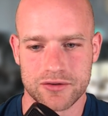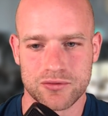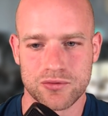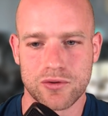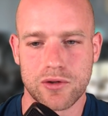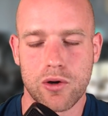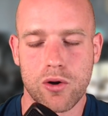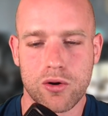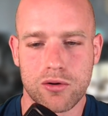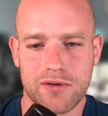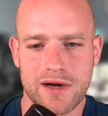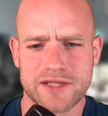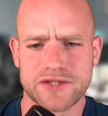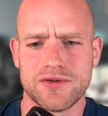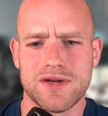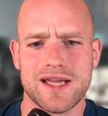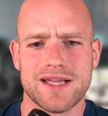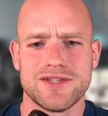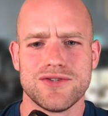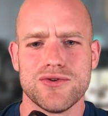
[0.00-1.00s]

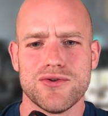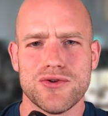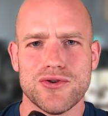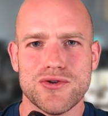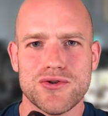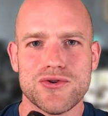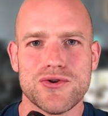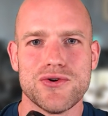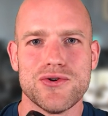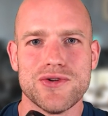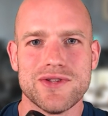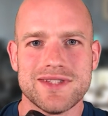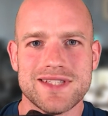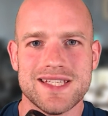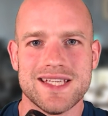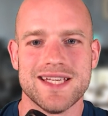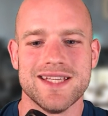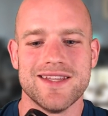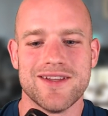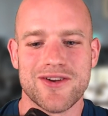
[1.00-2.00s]
congratulate you. You
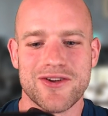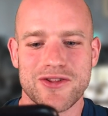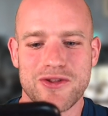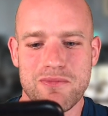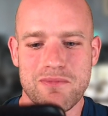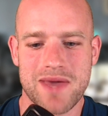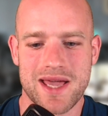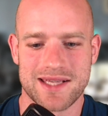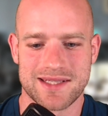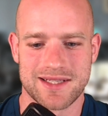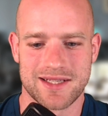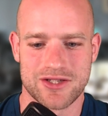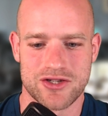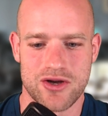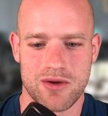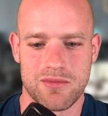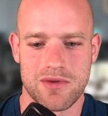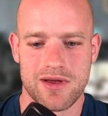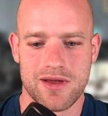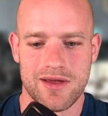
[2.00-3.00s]
did an amazing
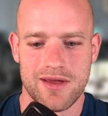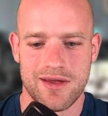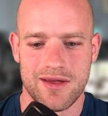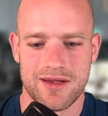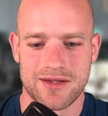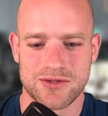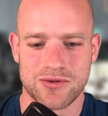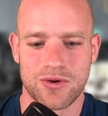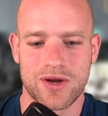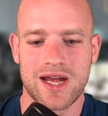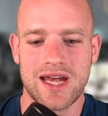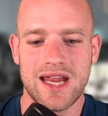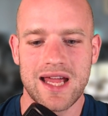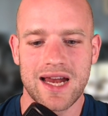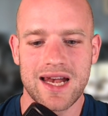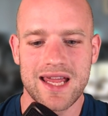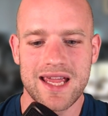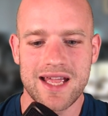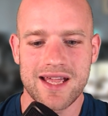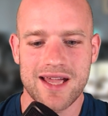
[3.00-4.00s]
job. So
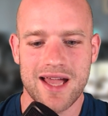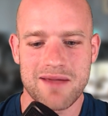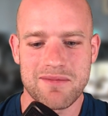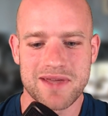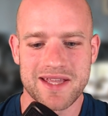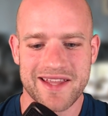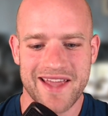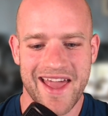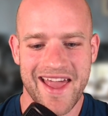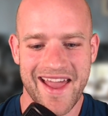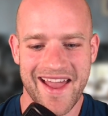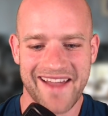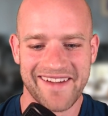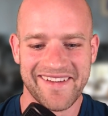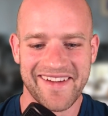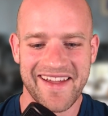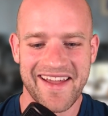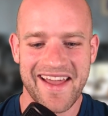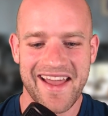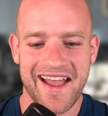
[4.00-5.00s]
clearly, I mean,
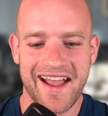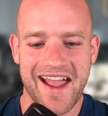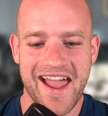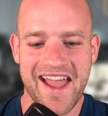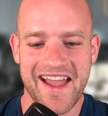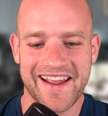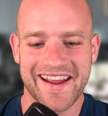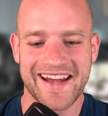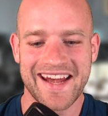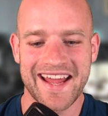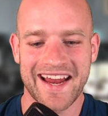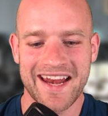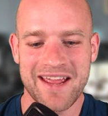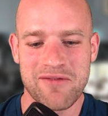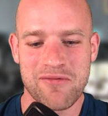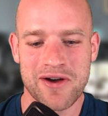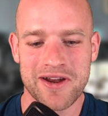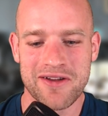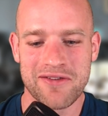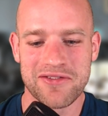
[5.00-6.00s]
clearly
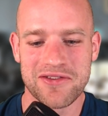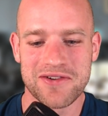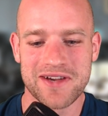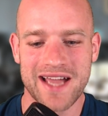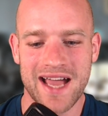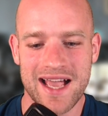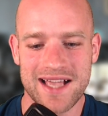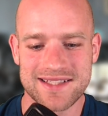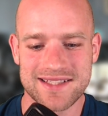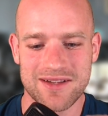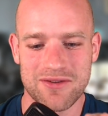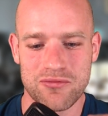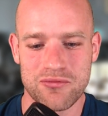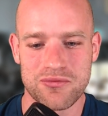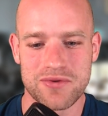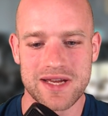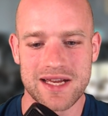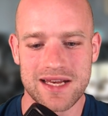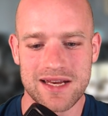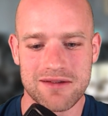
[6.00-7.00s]
one of you guys
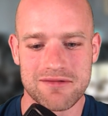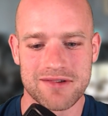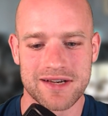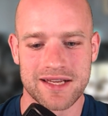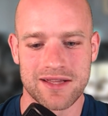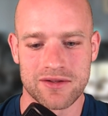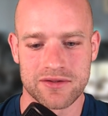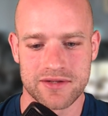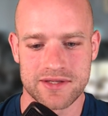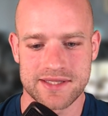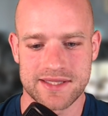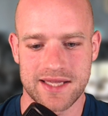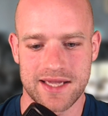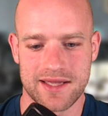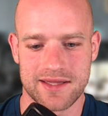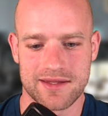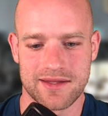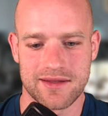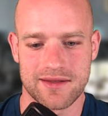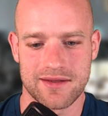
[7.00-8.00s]
really, really
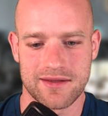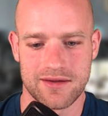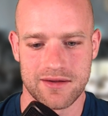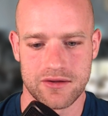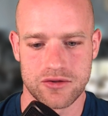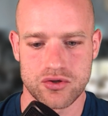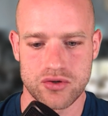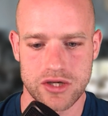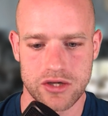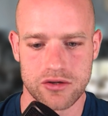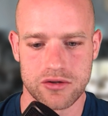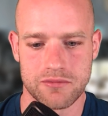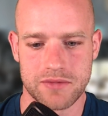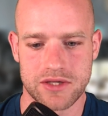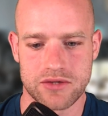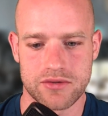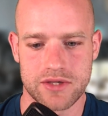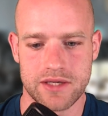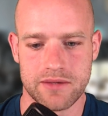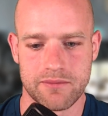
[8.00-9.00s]
understand
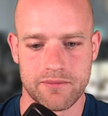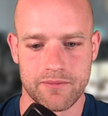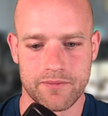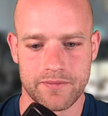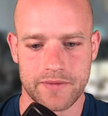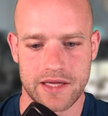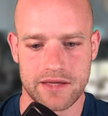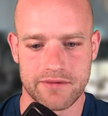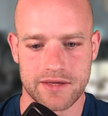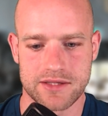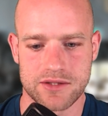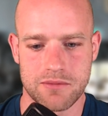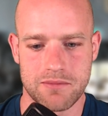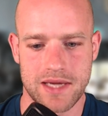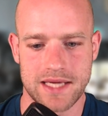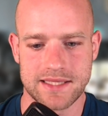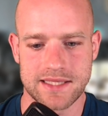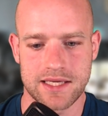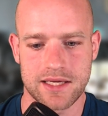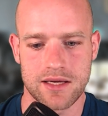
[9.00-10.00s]
trigonometry, and that's
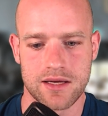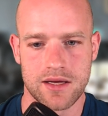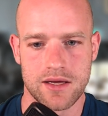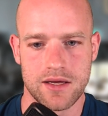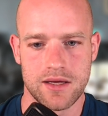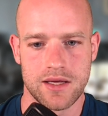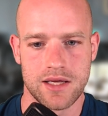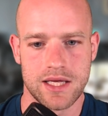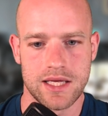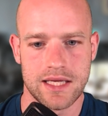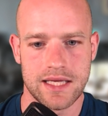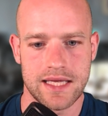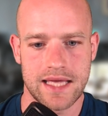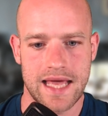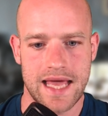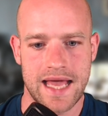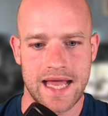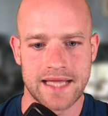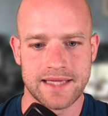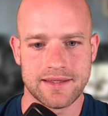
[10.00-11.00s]
amazing.
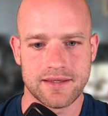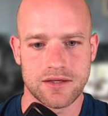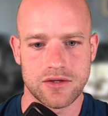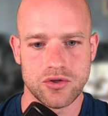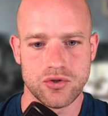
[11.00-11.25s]
And